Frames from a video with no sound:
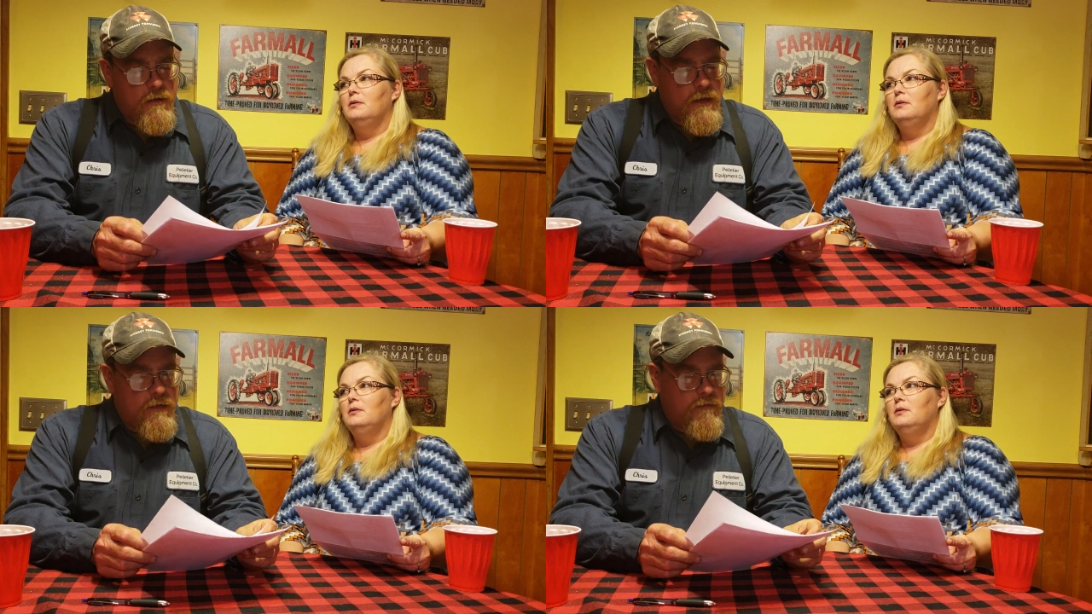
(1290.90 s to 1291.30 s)

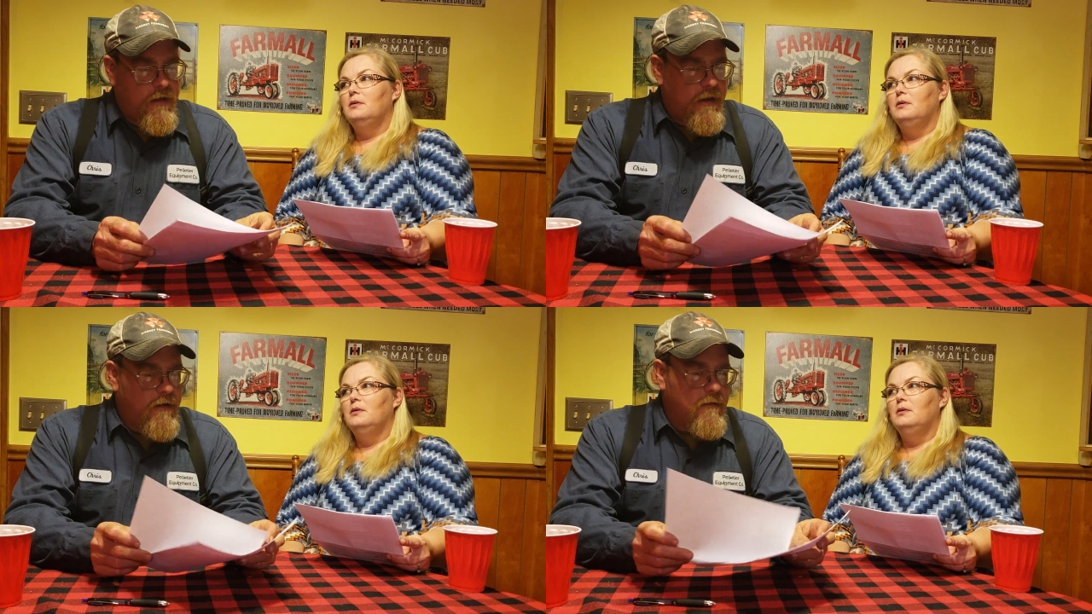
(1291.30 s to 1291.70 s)
Speaker 1: Give
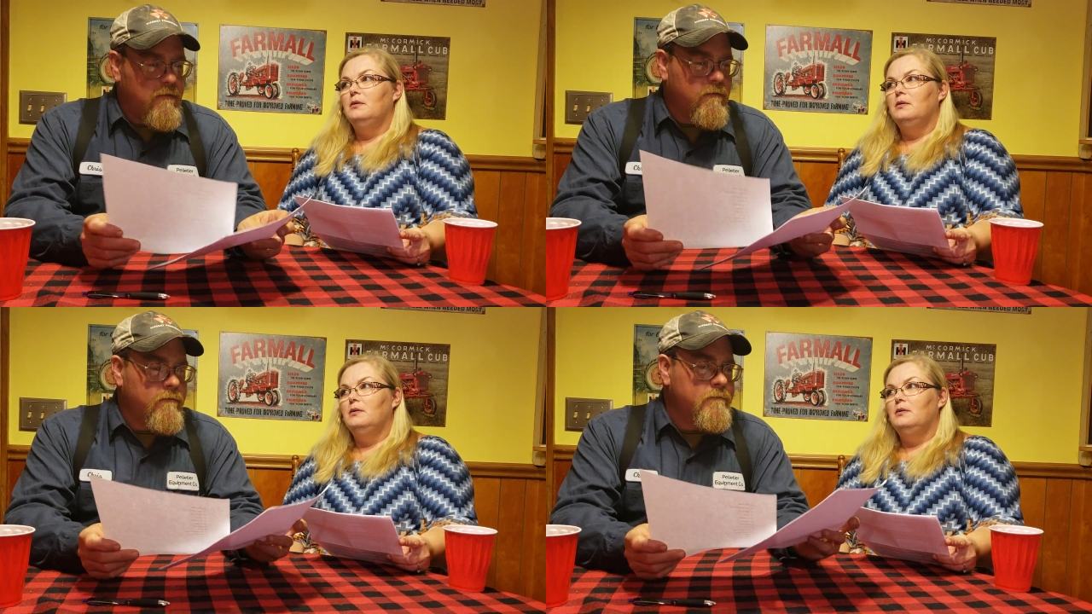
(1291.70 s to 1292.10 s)

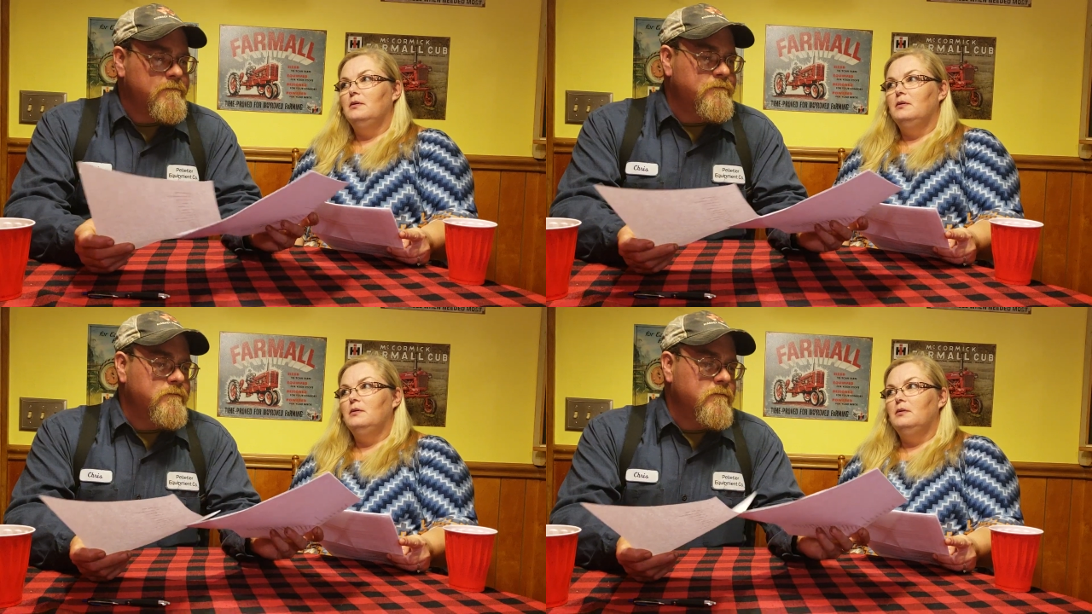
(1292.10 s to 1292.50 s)
out.
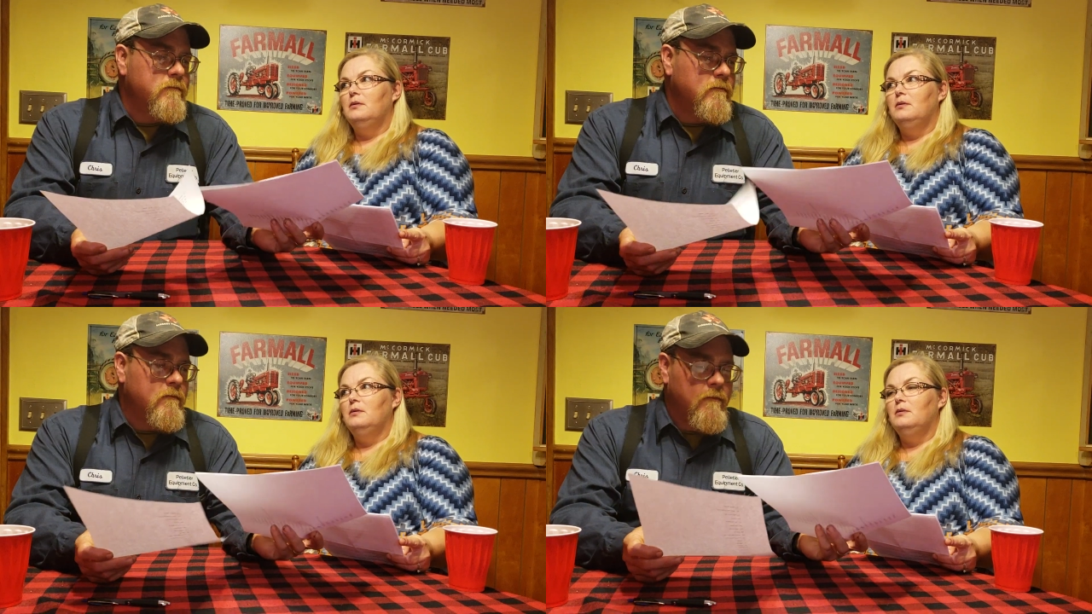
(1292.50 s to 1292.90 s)

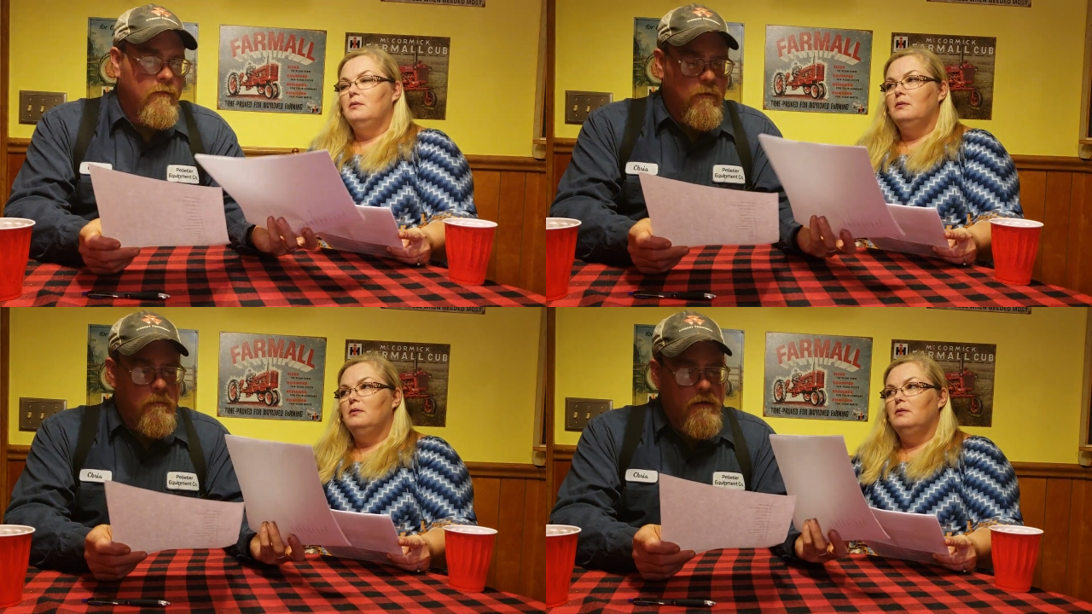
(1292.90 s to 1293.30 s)

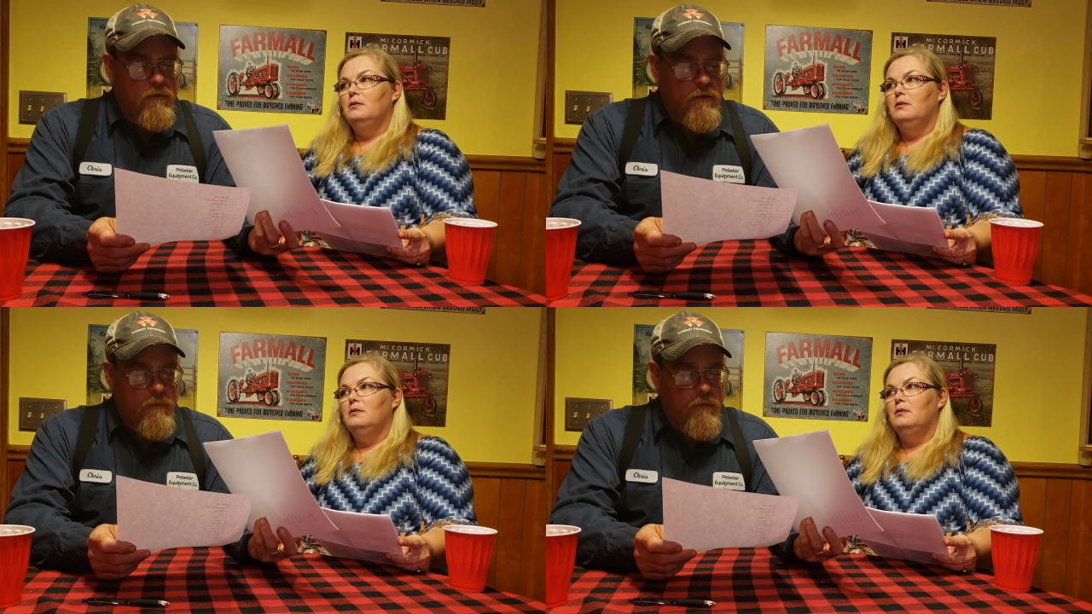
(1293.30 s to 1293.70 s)
It's been the
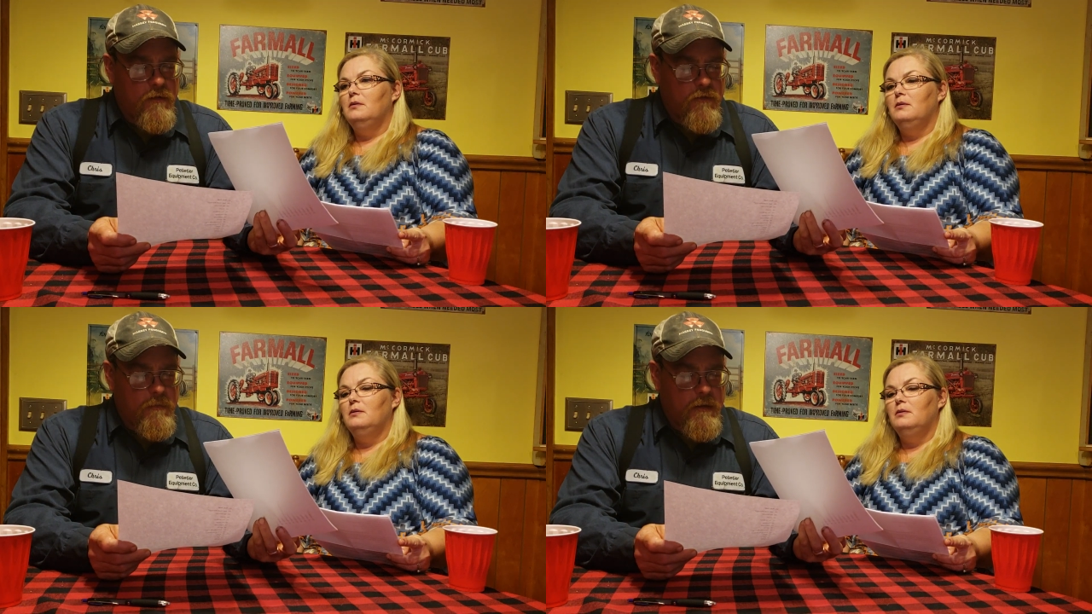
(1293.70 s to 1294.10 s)
same thing
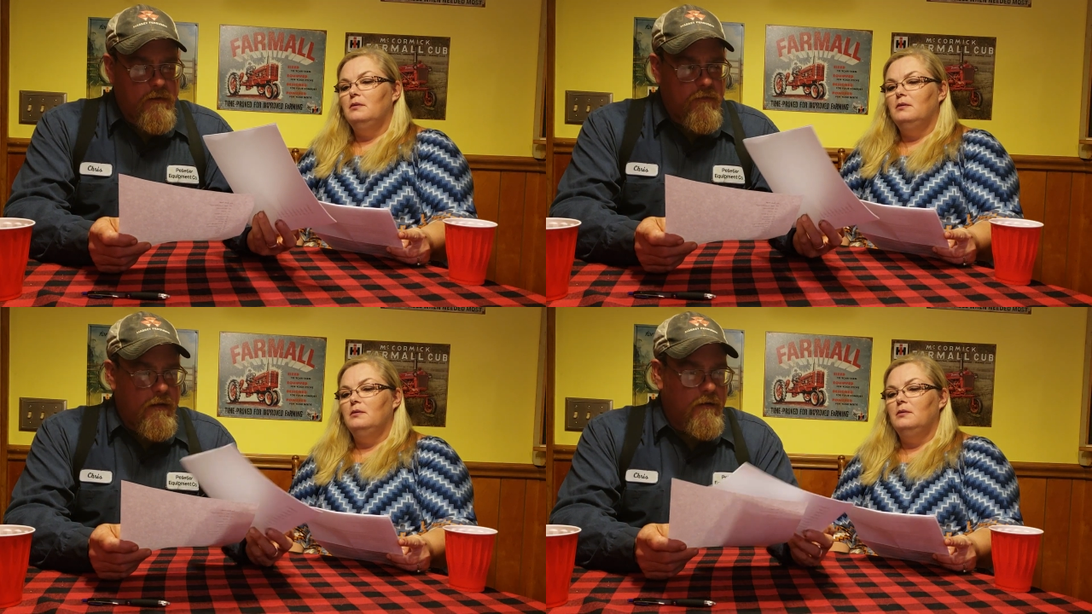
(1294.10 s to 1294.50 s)
as I'm
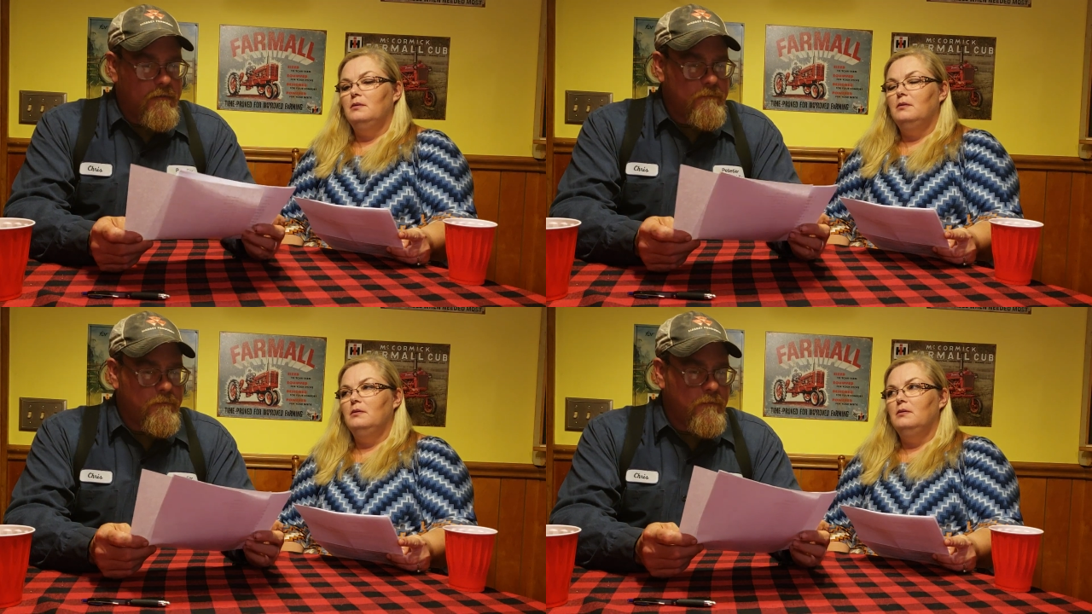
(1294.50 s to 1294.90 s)
give
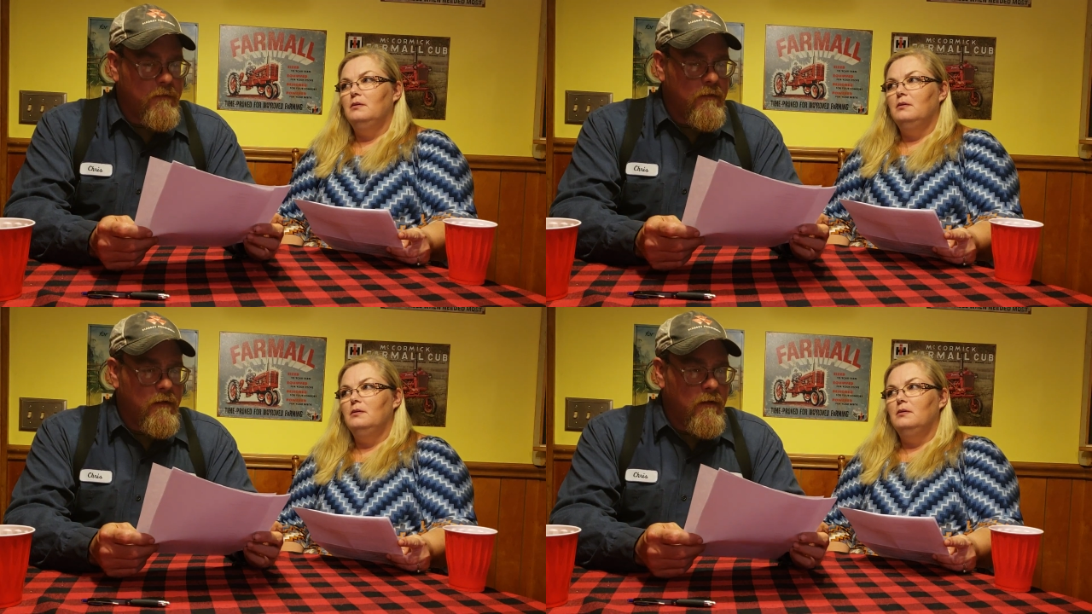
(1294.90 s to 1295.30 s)
out.
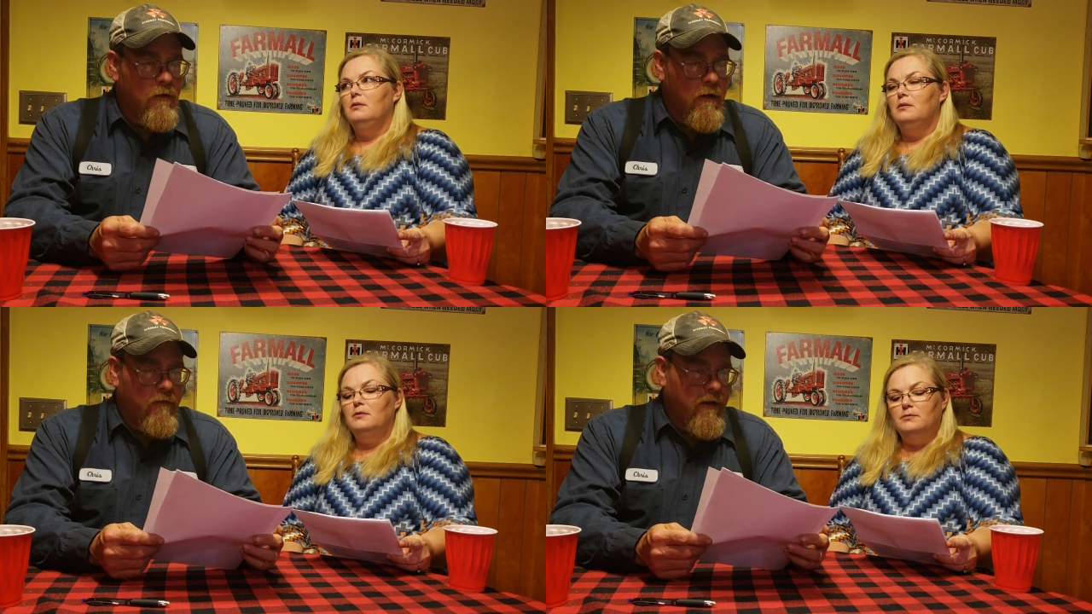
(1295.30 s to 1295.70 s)

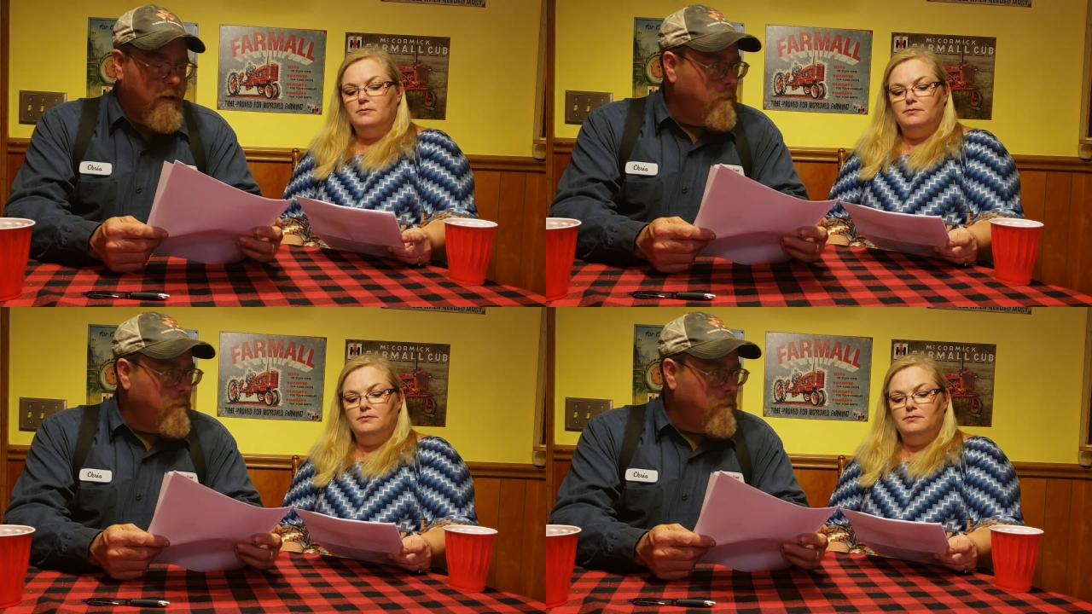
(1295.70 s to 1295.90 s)
Or I've had